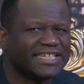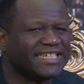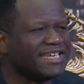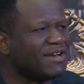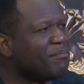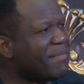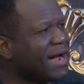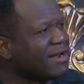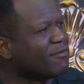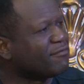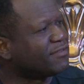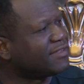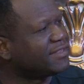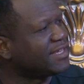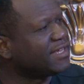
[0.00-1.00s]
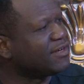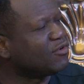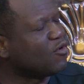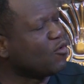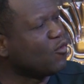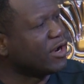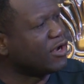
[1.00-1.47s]
The man of sin
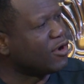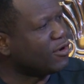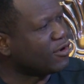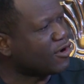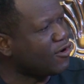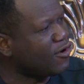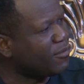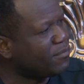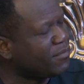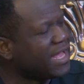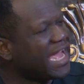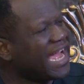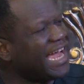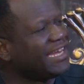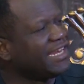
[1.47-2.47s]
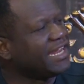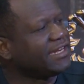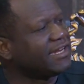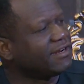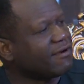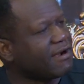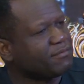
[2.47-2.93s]
will not come, and then
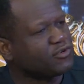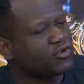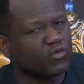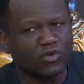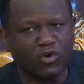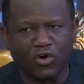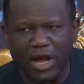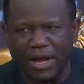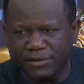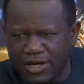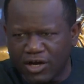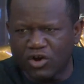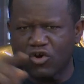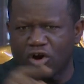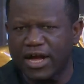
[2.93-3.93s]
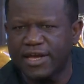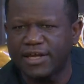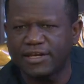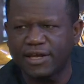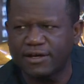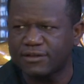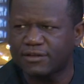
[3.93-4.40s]
the rapture will not come. And then go
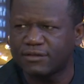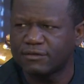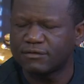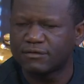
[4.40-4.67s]
ahead, yes?